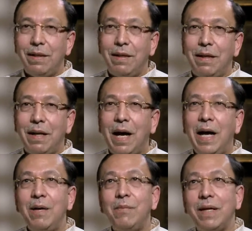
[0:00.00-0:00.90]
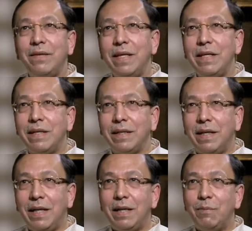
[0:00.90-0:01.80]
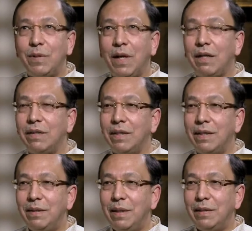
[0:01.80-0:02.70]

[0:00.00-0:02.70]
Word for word: I am, I think, rather